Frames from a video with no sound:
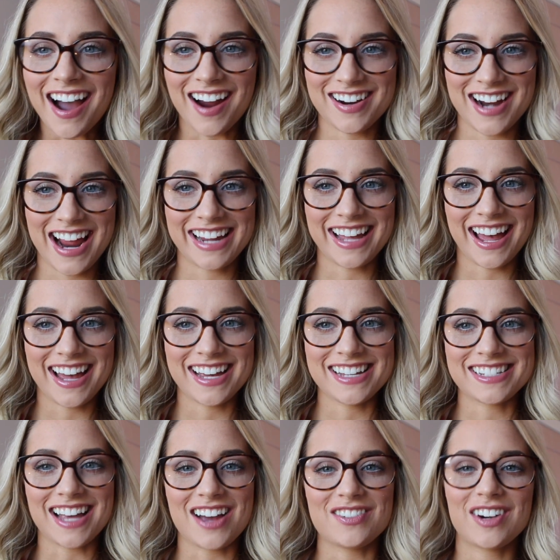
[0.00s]
Alright
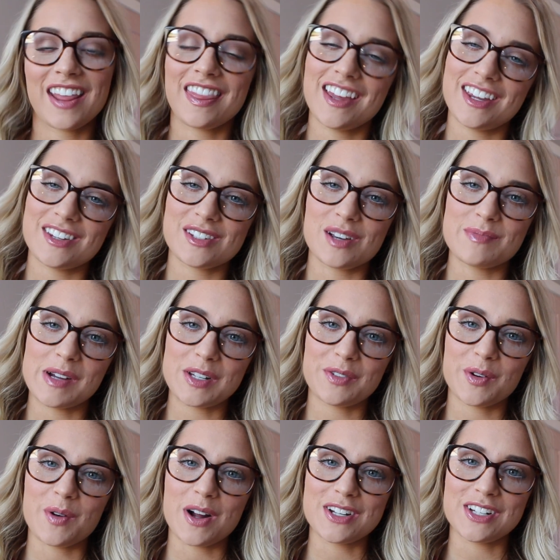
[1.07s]
guys, I want to thank you so much
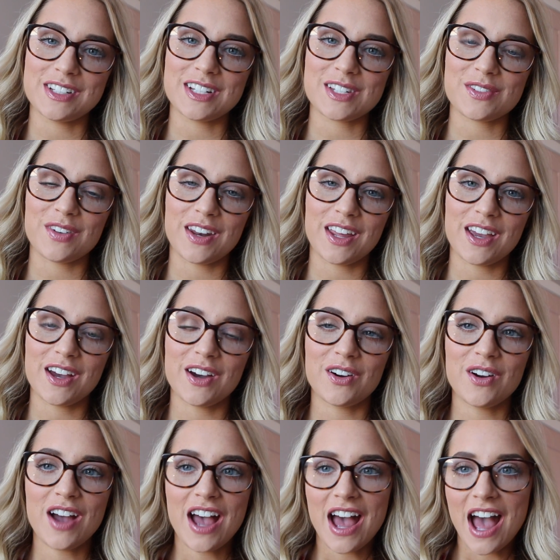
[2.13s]
for watching this
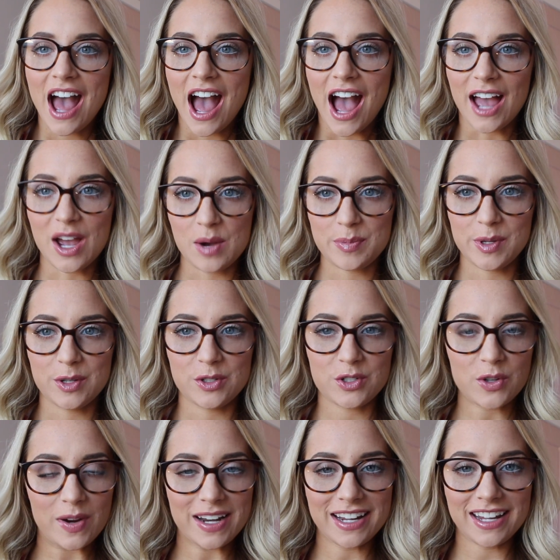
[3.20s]
video. I hope you
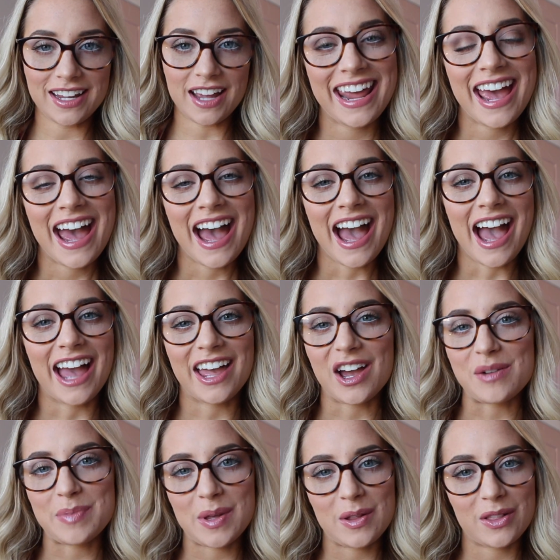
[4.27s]
enjoyed it. I
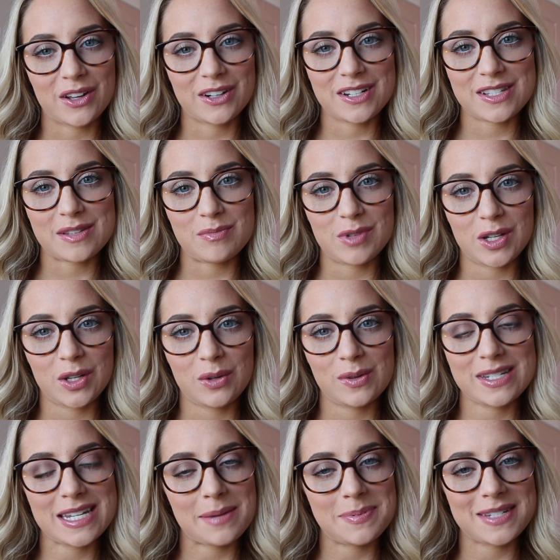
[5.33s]
hope you learned some new
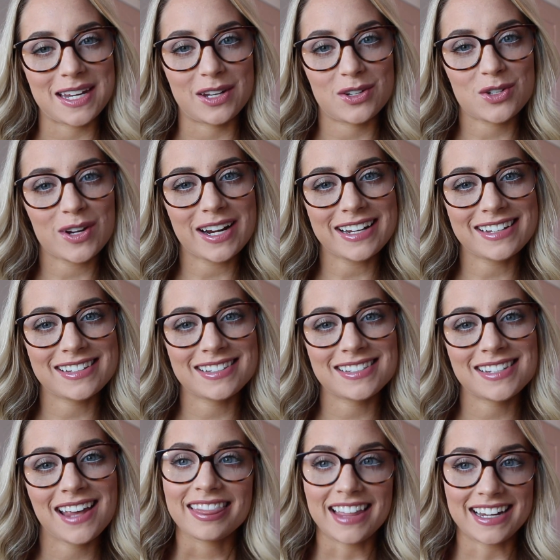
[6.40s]
tips and
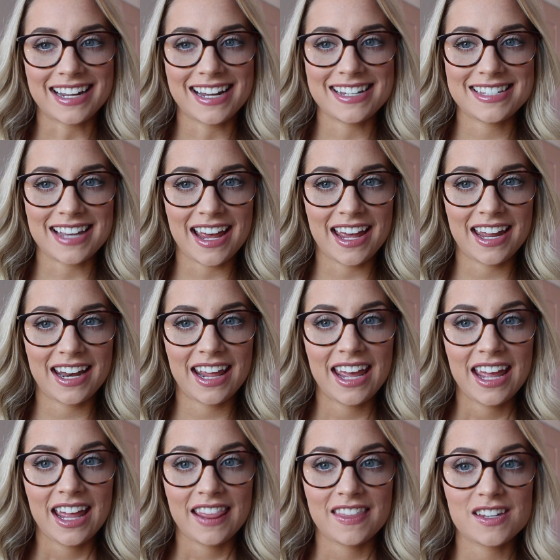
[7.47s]
tricks. Like I said,
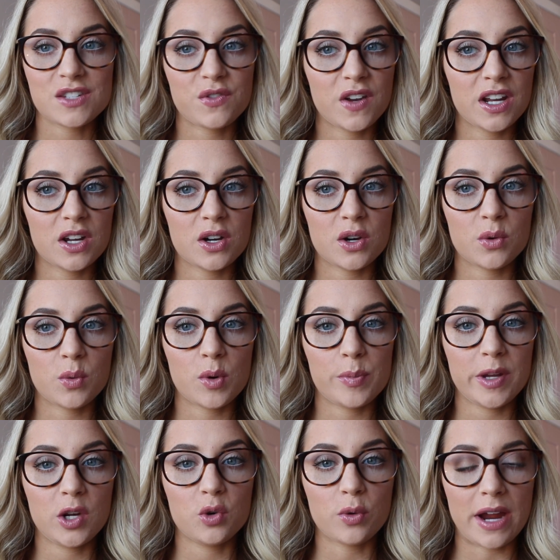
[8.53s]
this video will
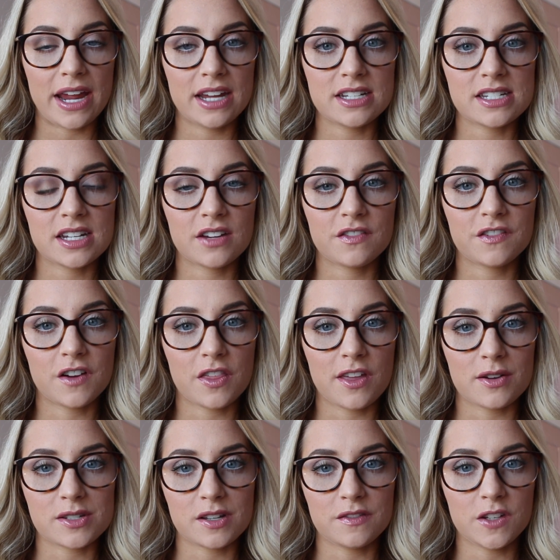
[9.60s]
be great for
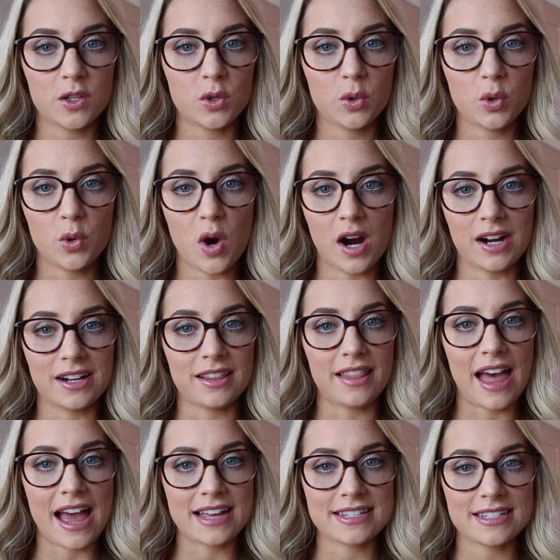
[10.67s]
those of you who are
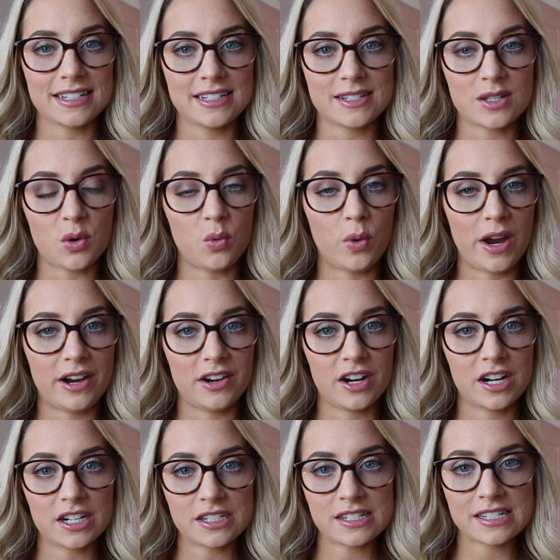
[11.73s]
glasses
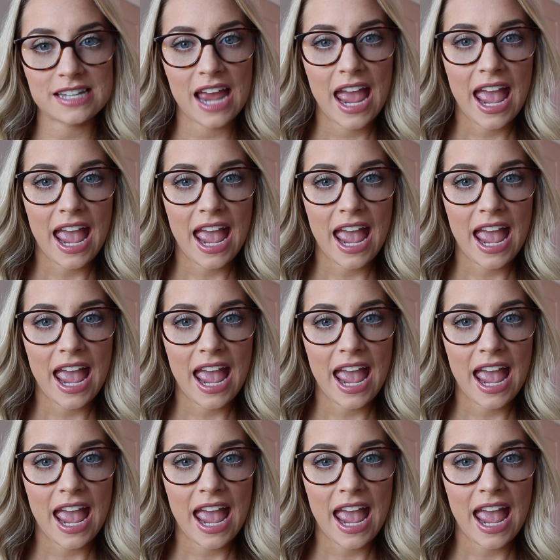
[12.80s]
wearers.